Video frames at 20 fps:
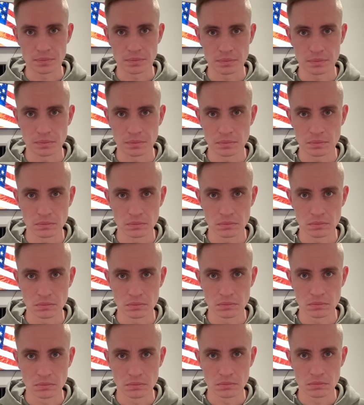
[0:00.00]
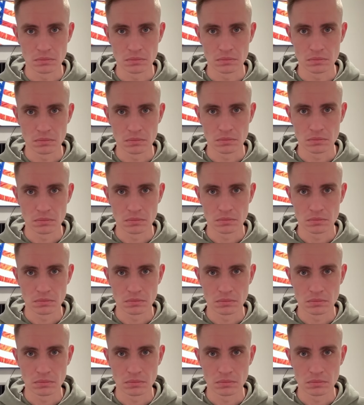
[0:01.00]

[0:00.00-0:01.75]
No one is speaking in this clip.